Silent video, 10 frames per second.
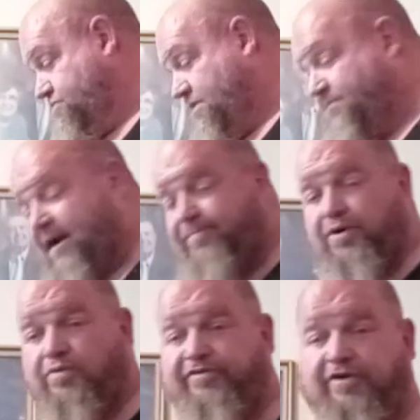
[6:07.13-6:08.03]
so everybody
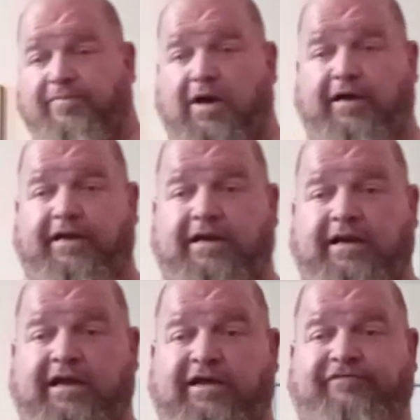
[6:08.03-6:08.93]
put what's in your pocket.
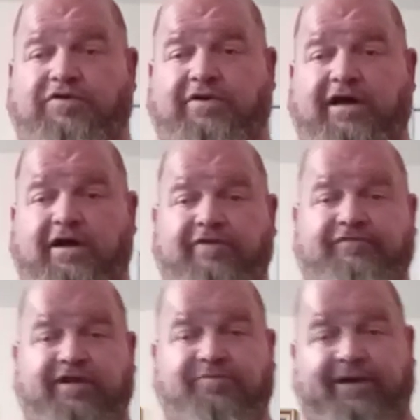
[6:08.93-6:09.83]
If you carry a
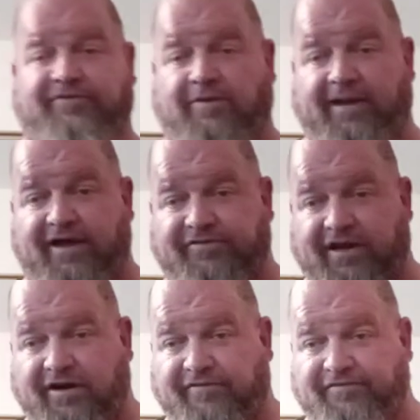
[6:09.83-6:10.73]
fixed plate, some guys
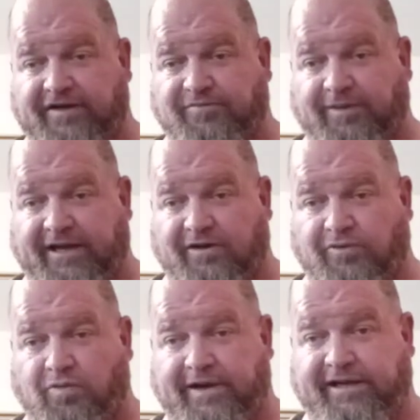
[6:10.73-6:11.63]
carry a fixed plate
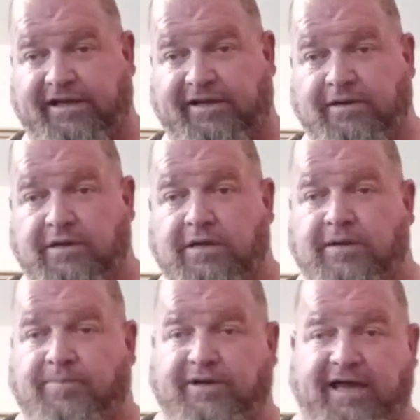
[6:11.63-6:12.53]
on the weekend.
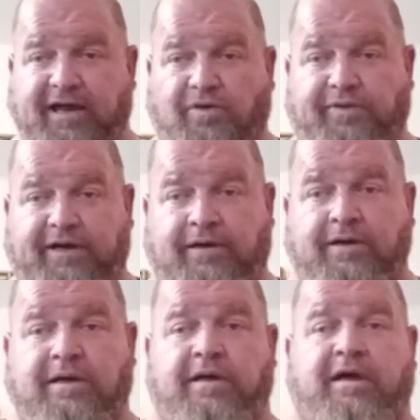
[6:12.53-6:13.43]
Put that on there.
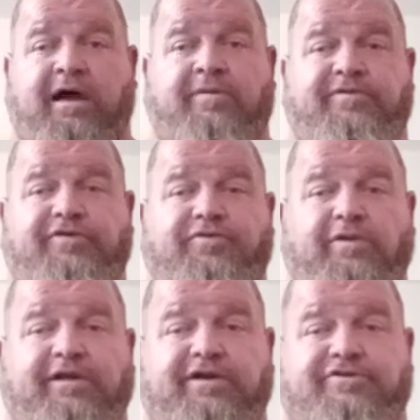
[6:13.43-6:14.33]
I'm just
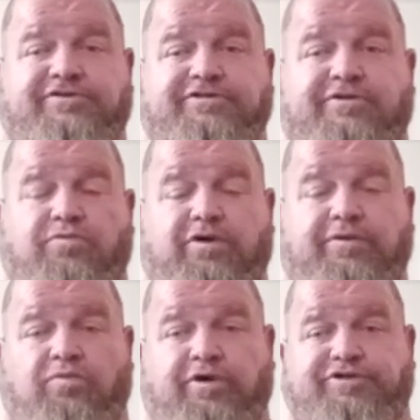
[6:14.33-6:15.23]
really interested in
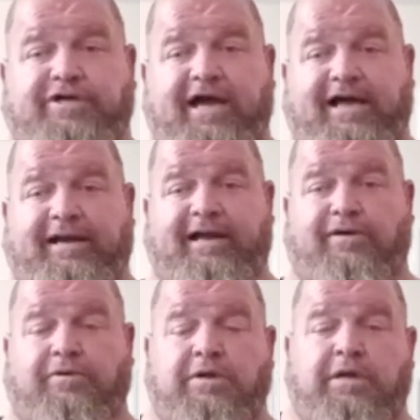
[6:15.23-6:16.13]
what, what you got.
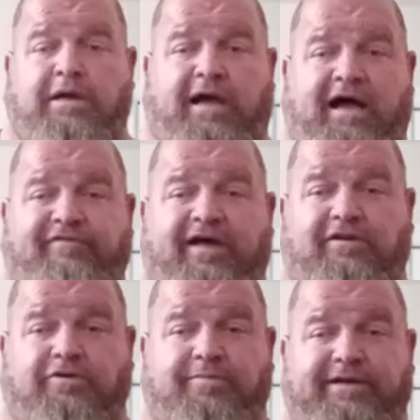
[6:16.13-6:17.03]
Now, I've got
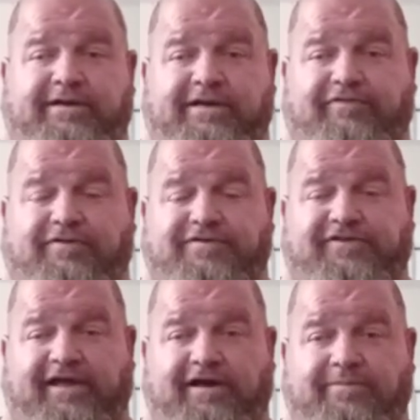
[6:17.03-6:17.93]
a little bit of different
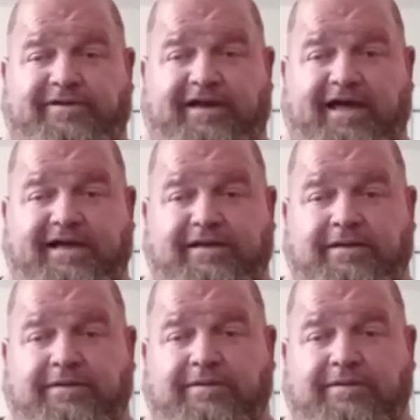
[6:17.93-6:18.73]
setup today